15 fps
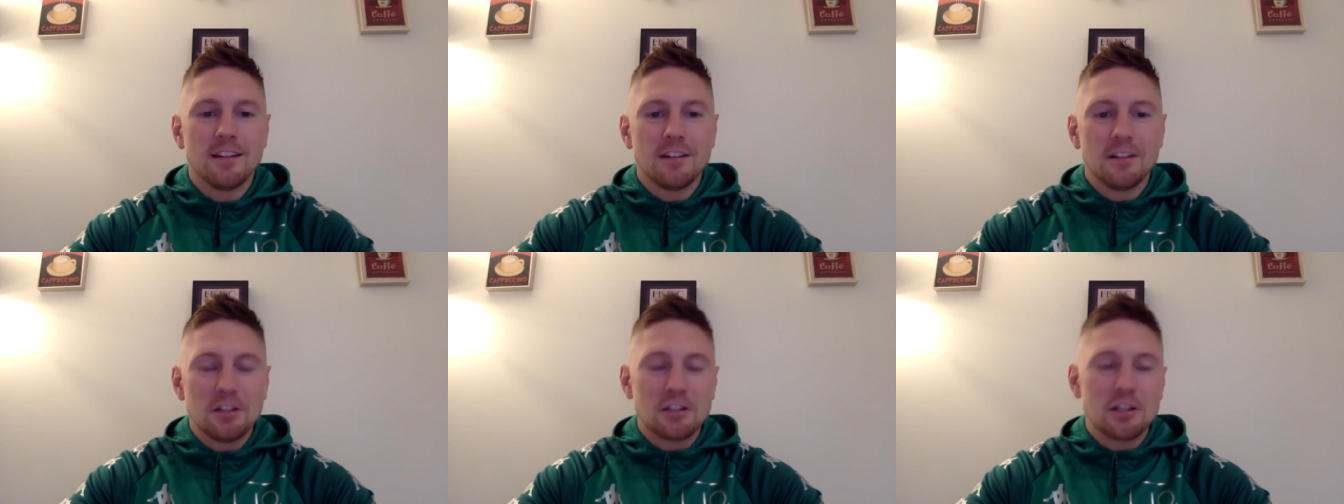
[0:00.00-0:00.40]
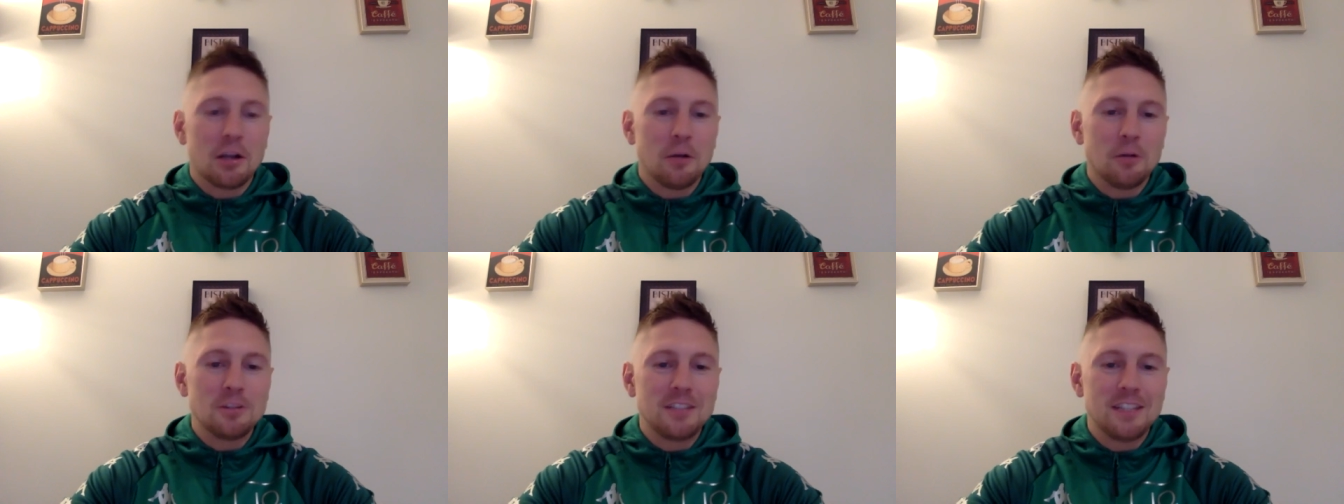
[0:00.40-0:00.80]
that's
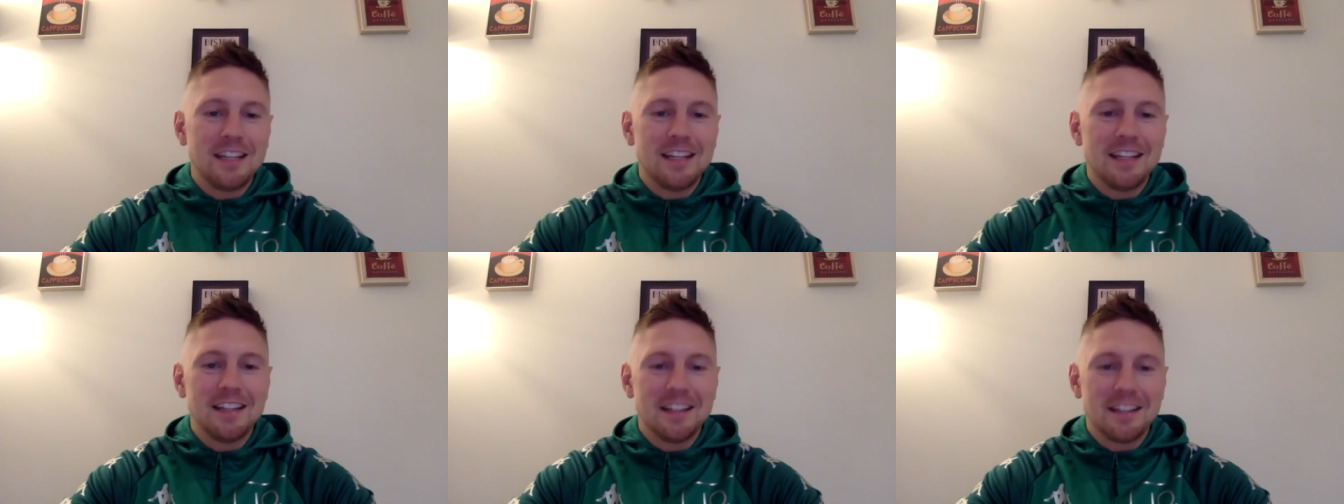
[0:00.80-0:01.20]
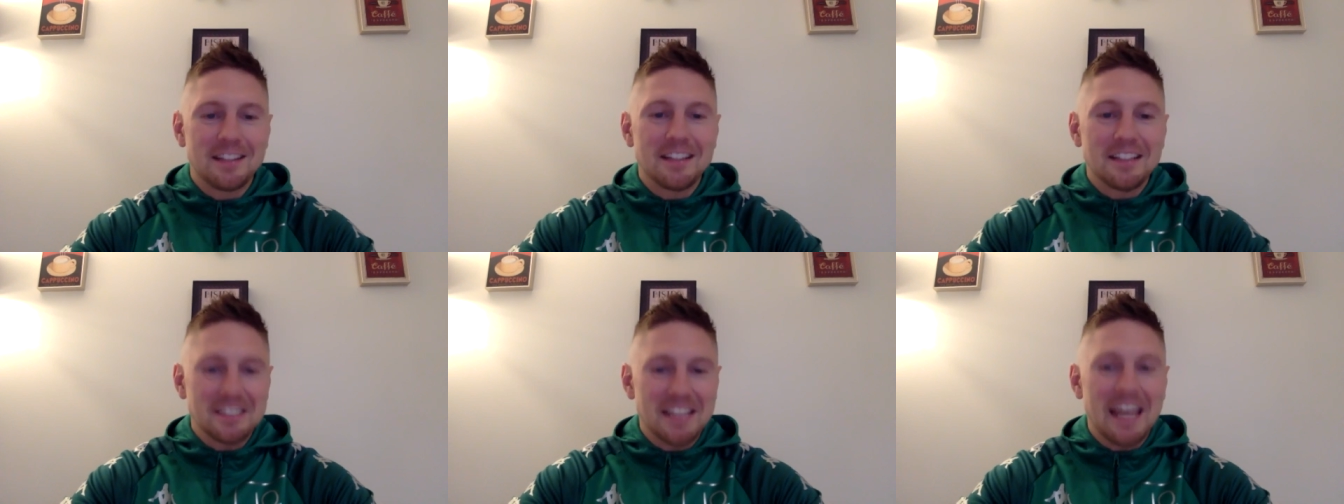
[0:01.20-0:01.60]
close to you that
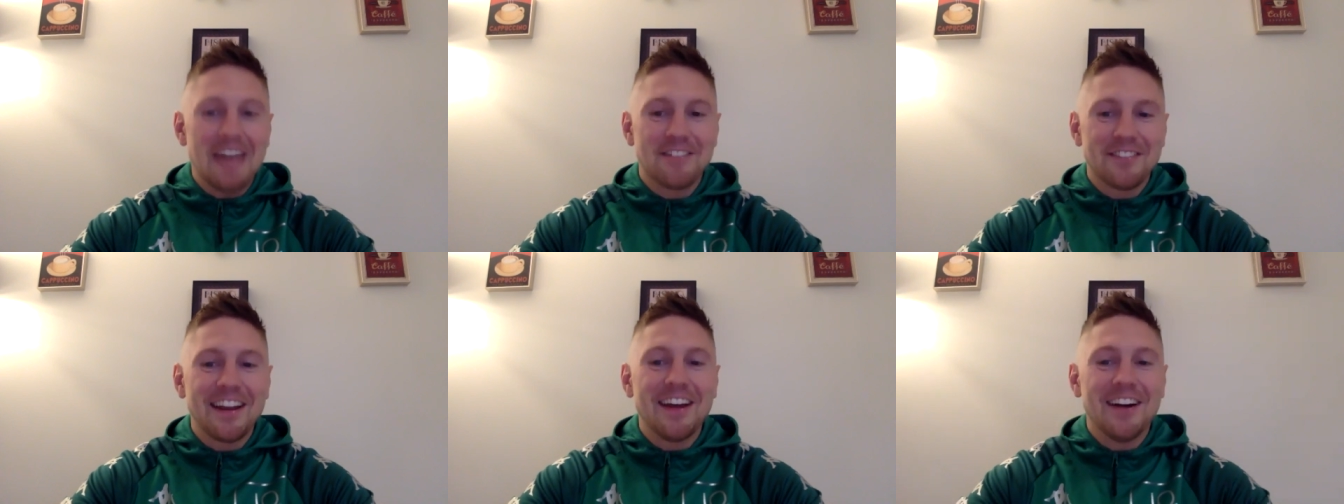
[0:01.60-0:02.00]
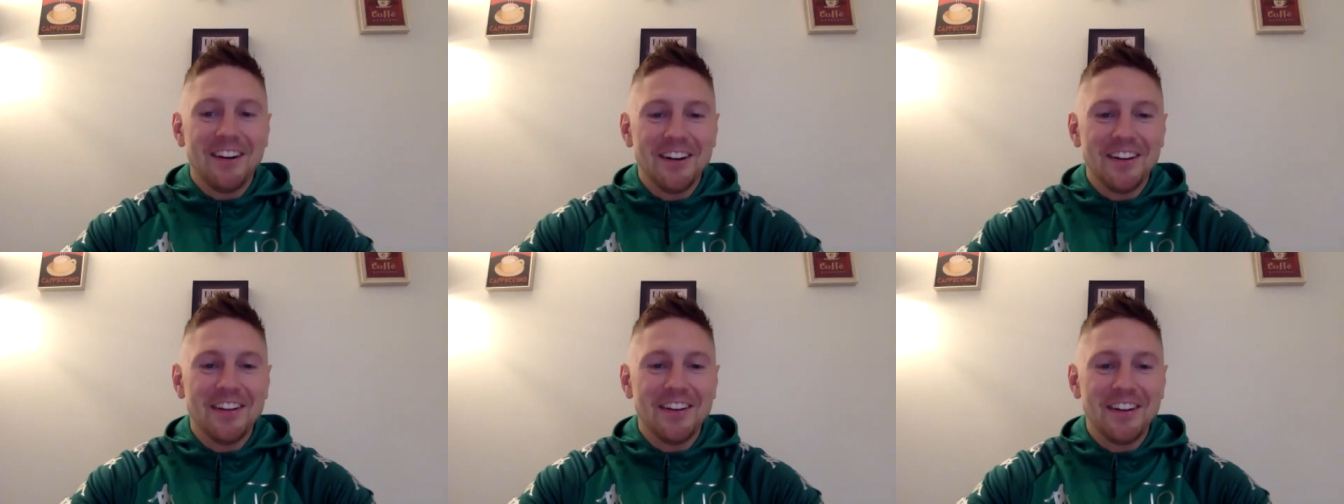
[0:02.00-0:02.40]
it's definitely
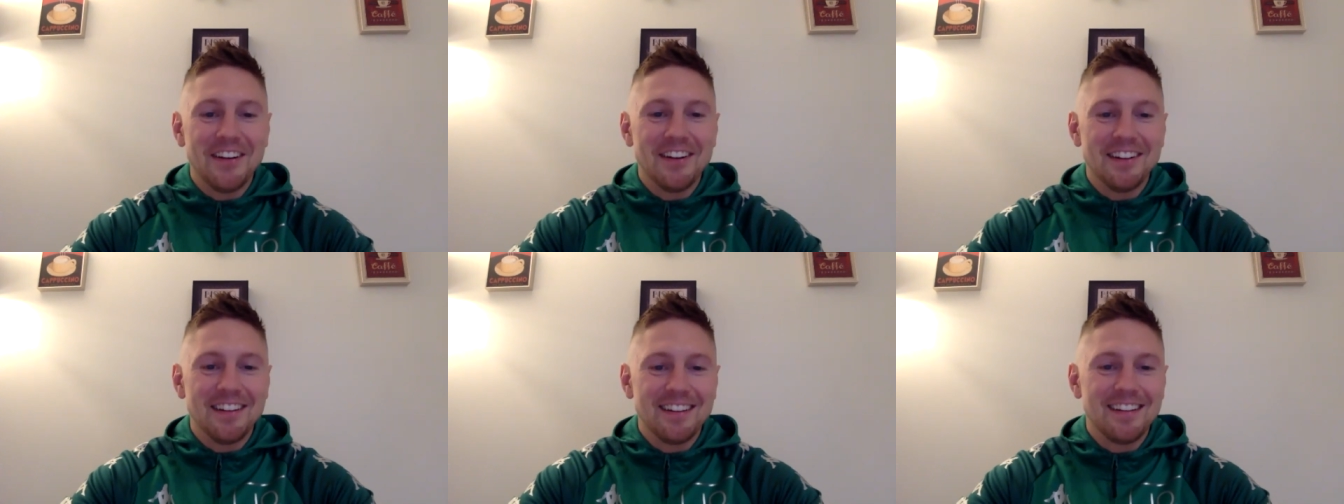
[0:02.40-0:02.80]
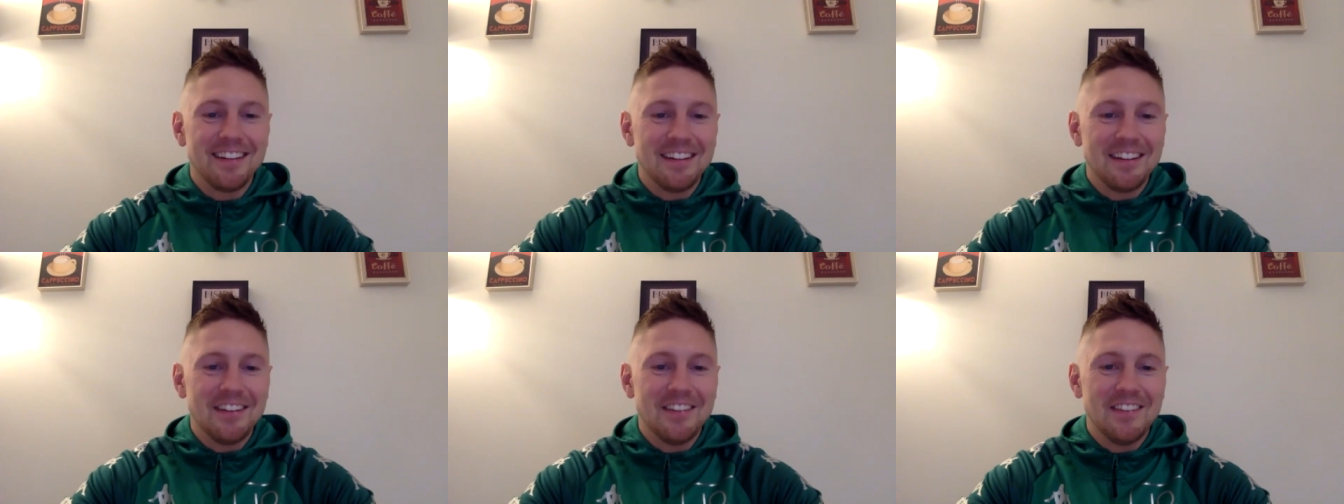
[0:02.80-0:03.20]
on now and
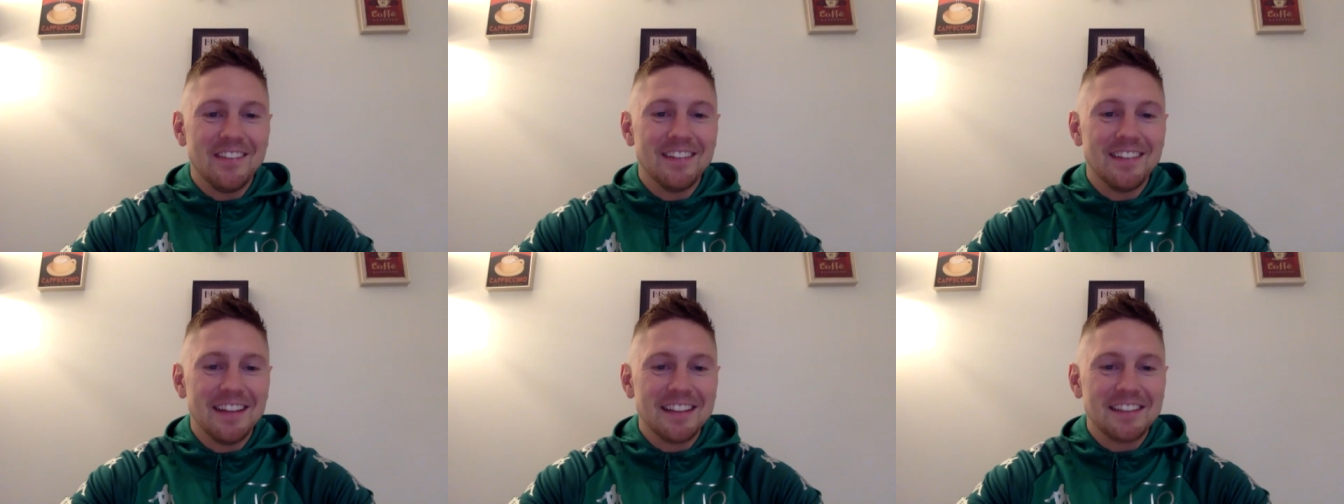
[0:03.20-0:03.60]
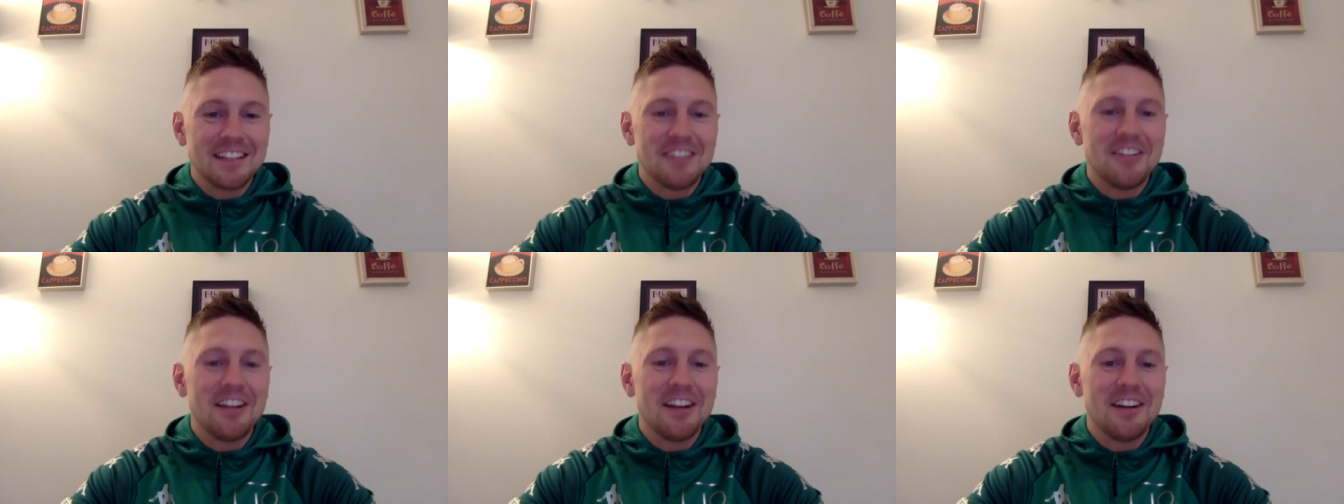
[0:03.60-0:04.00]
you know let's
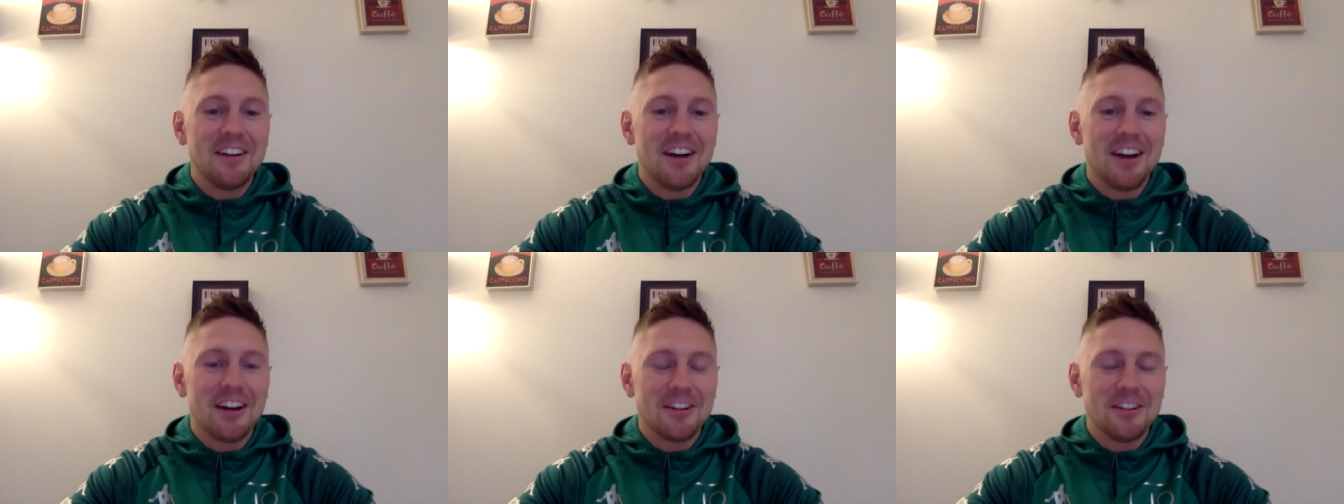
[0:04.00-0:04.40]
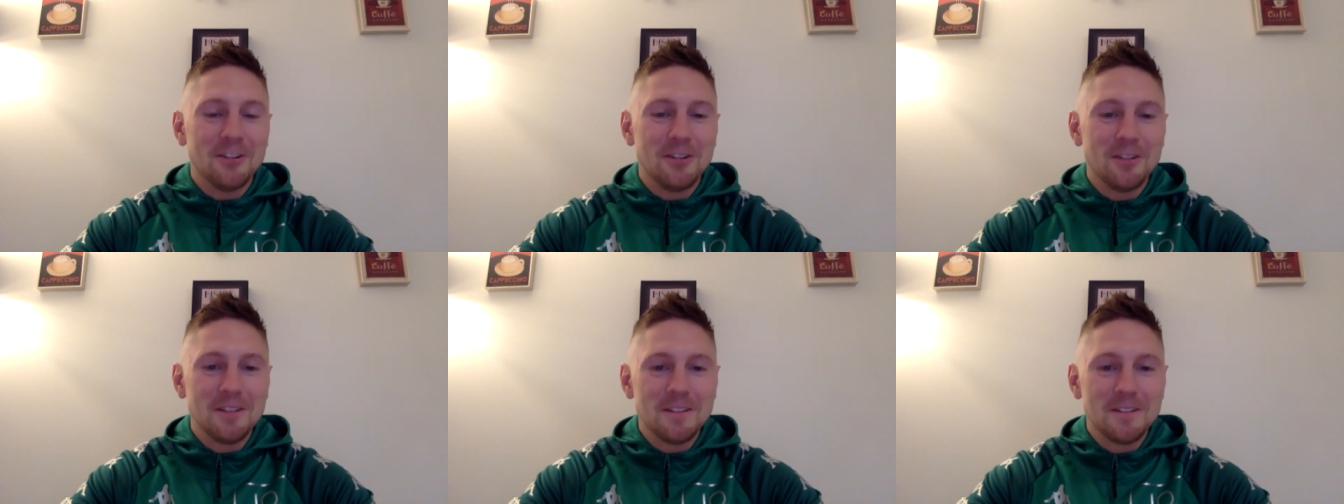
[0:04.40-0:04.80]
get ready to rock and
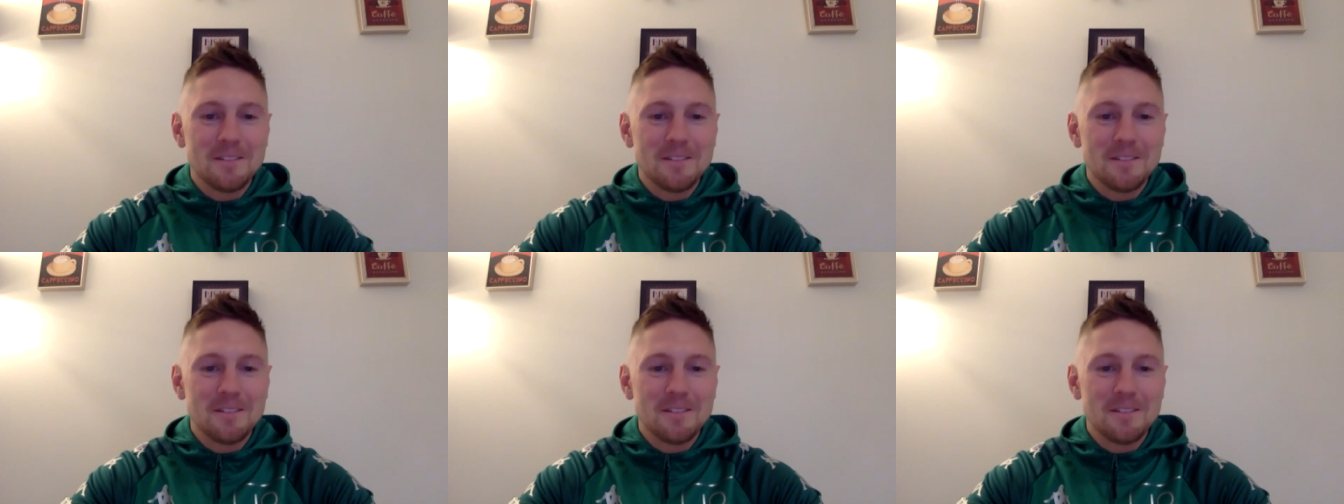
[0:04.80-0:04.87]
roll.